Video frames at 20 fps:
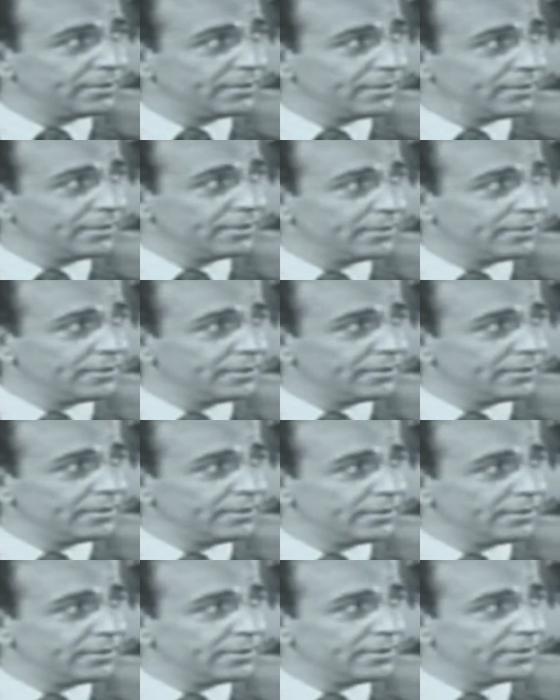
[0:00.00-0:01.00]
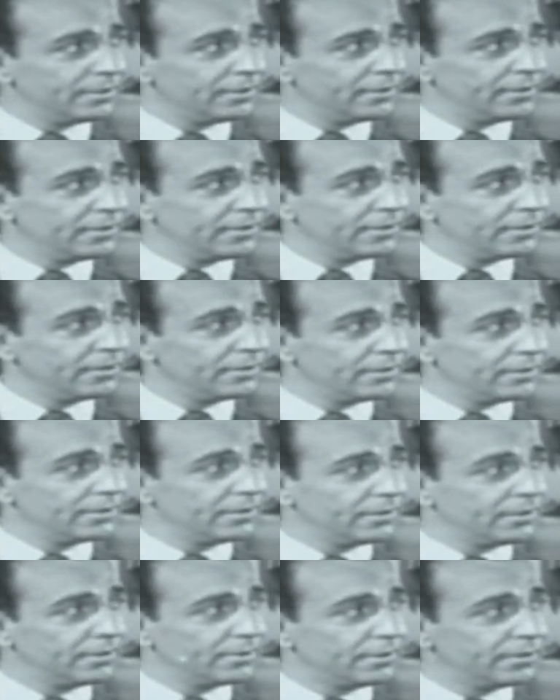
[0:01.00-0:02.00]

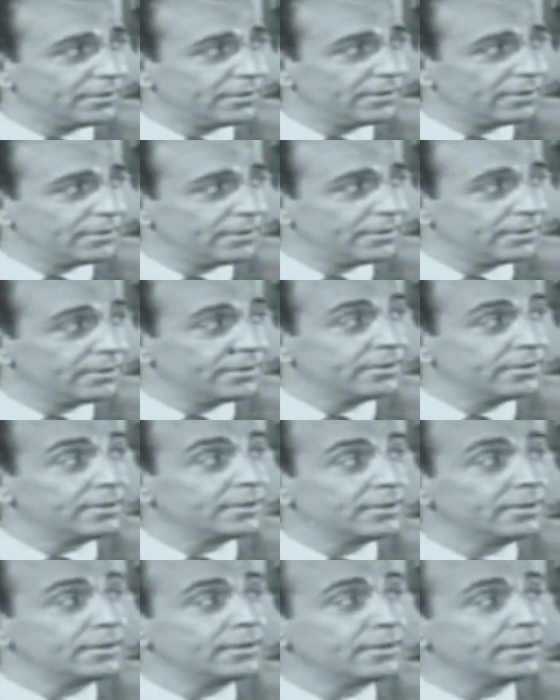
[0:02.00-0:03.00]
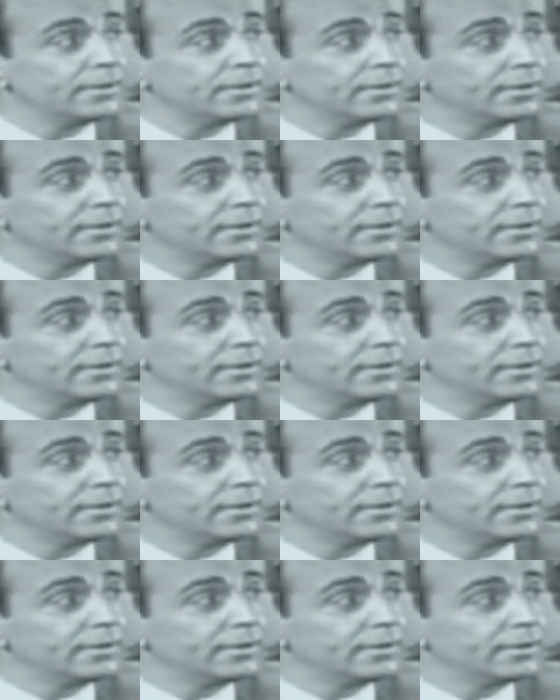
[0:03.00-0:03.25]
(not speaking)